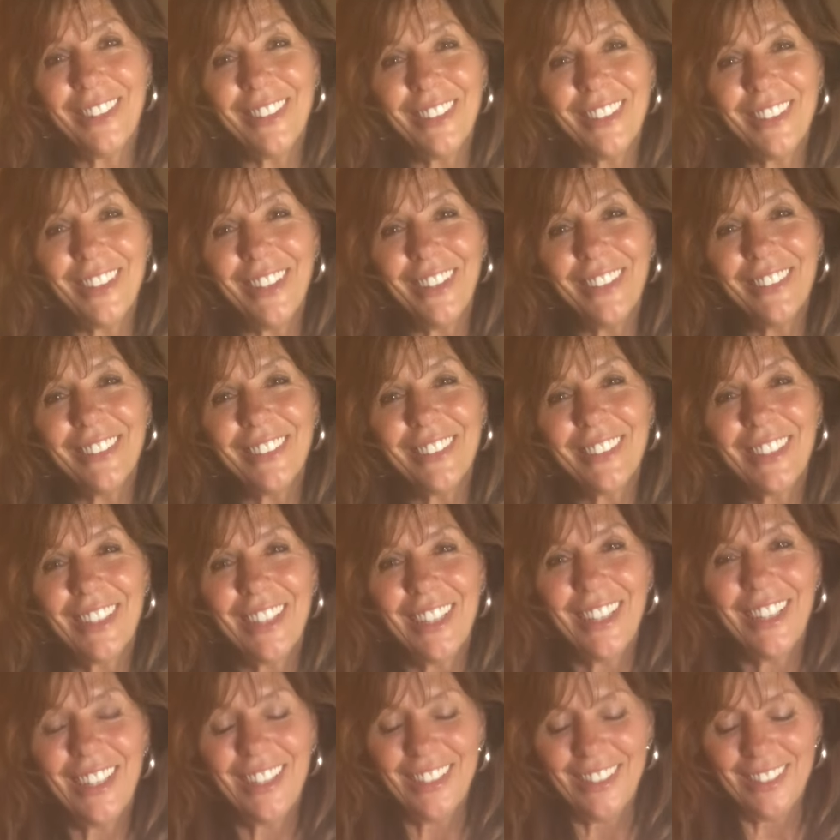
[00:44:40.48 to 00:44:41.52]
you know,
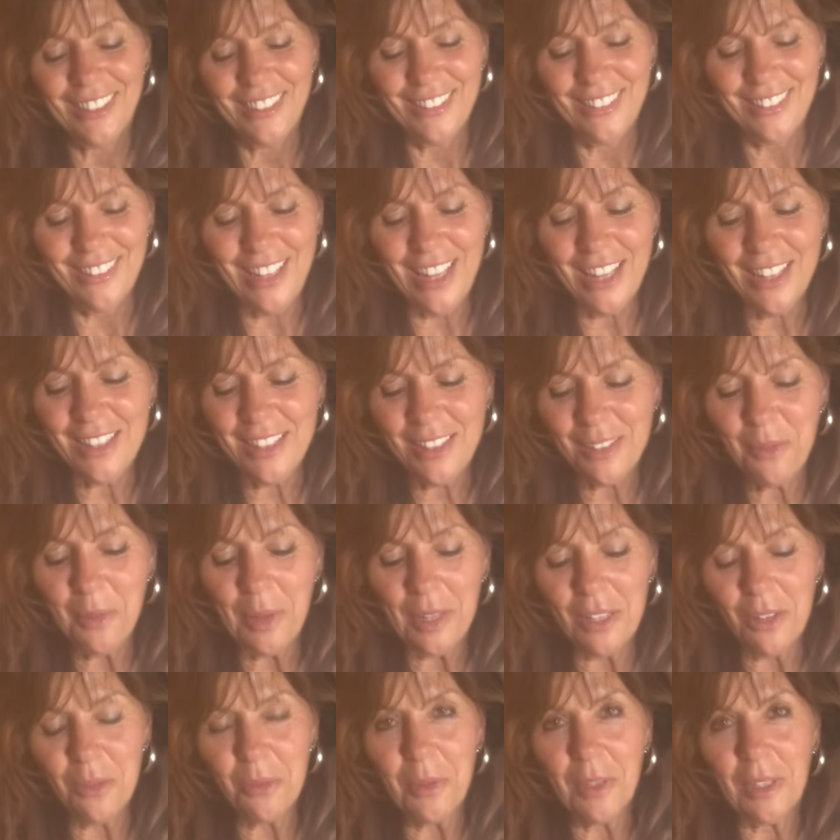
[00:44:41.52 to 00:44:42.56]
that's
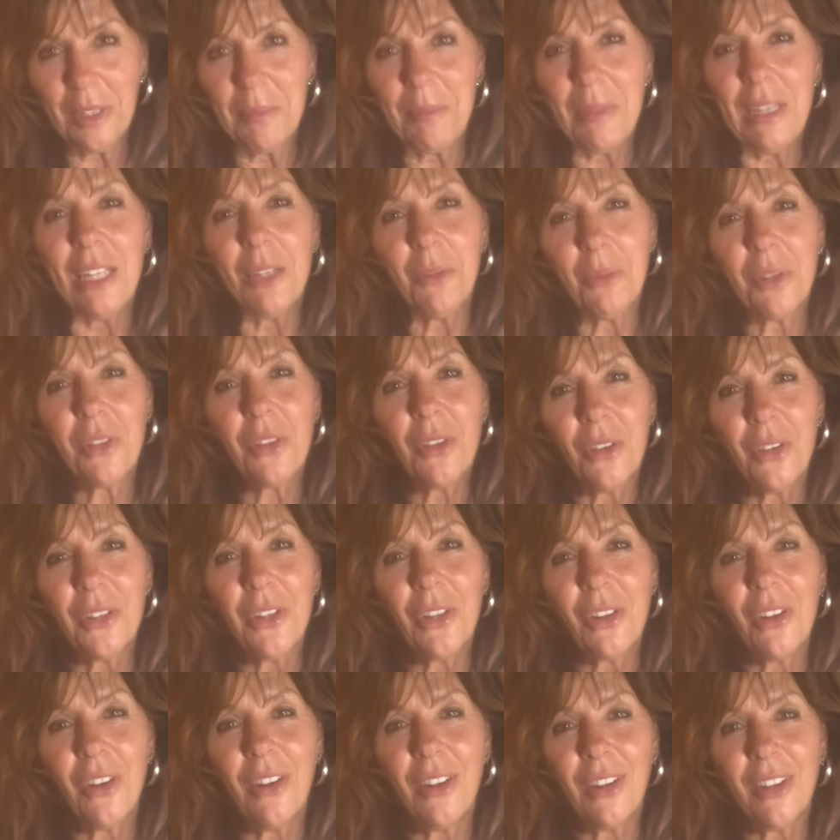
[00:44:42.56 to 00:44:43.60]
when you really mean it with all
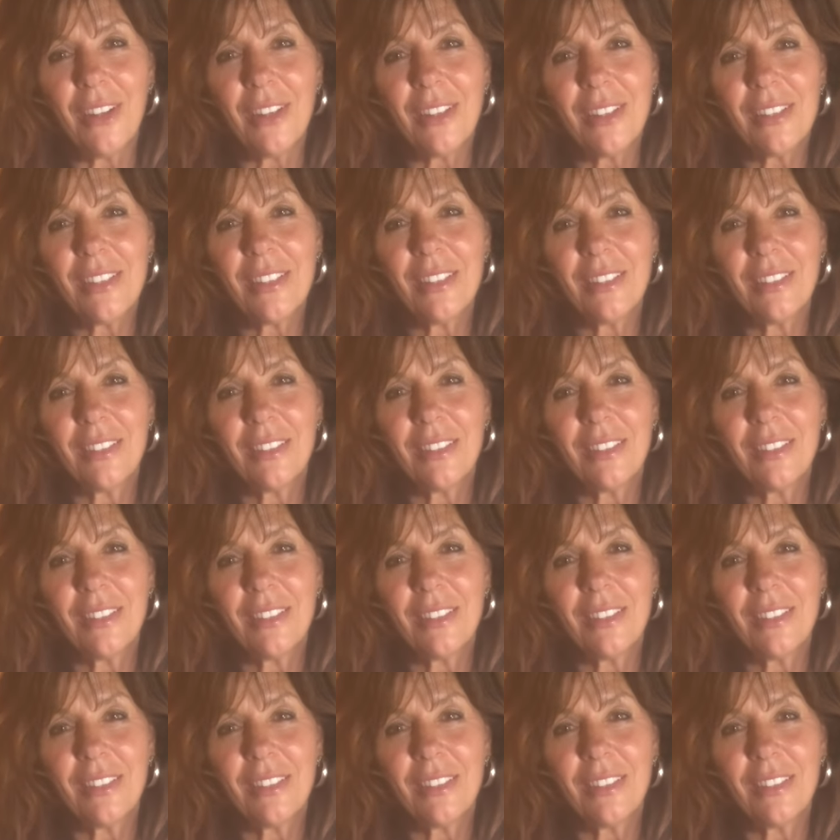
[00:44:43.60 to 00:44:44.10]
your heart.